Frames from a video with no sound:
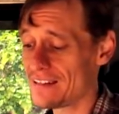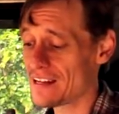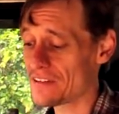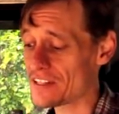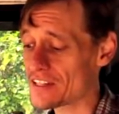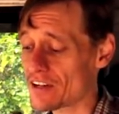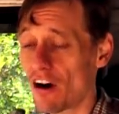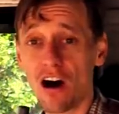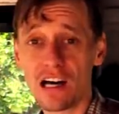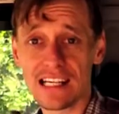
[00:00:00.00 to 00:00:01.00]
Now, this is a
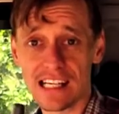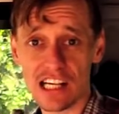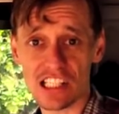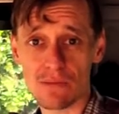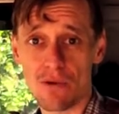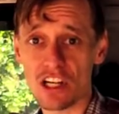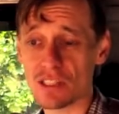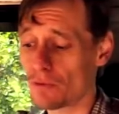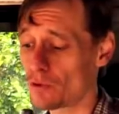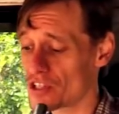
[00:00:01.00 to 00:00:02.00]
highly
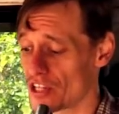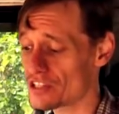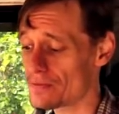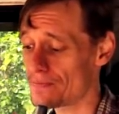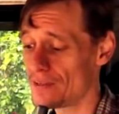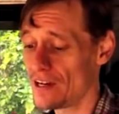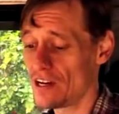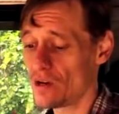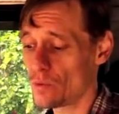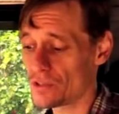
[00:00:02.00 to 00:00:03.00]
customizable system
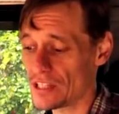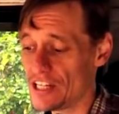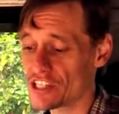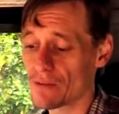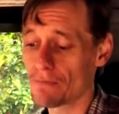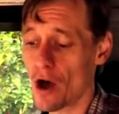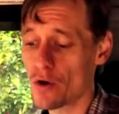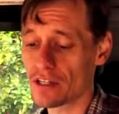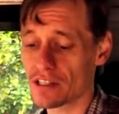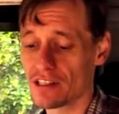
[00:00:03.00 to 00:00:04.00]
with each
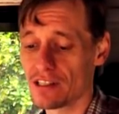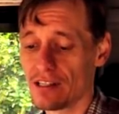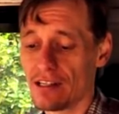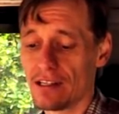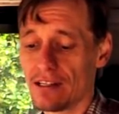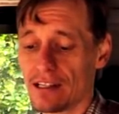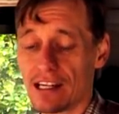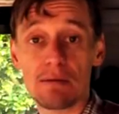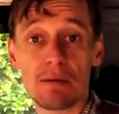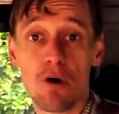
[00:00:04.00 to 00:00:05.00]
component
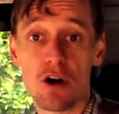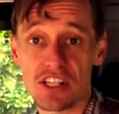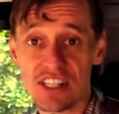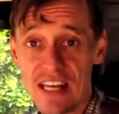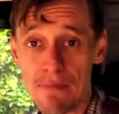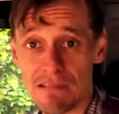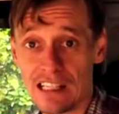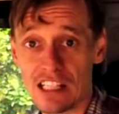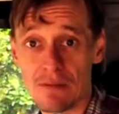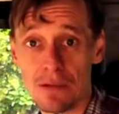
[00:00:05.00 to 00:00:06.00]
can be purchased
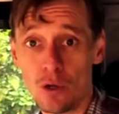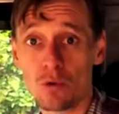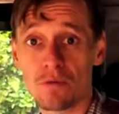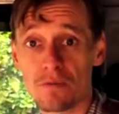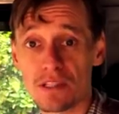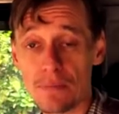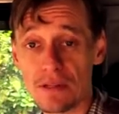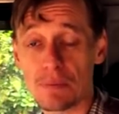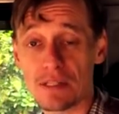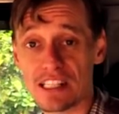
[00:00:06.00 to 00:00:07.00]
separately to build
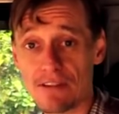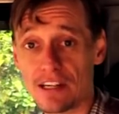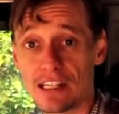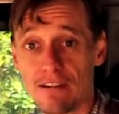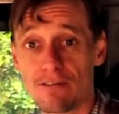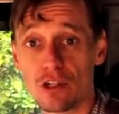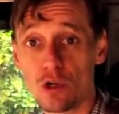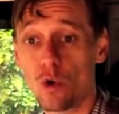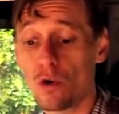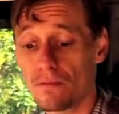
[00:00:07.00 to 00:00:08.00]
something specific for
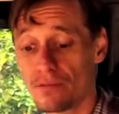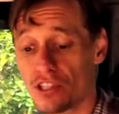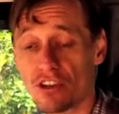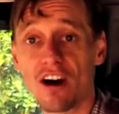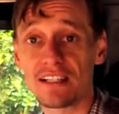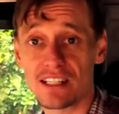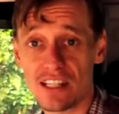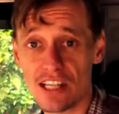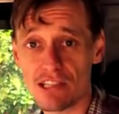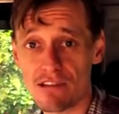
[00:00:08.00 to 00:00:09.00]
your desired
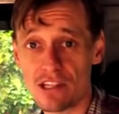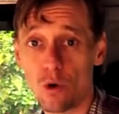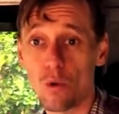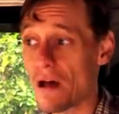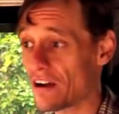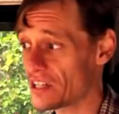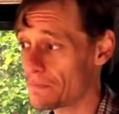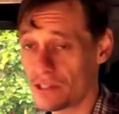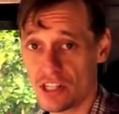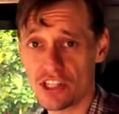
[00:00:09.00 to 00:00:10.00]
accessory or mounting
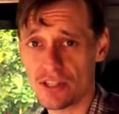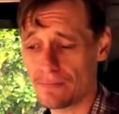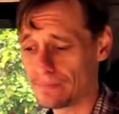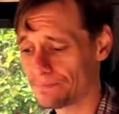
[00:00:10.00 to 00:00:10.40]
position.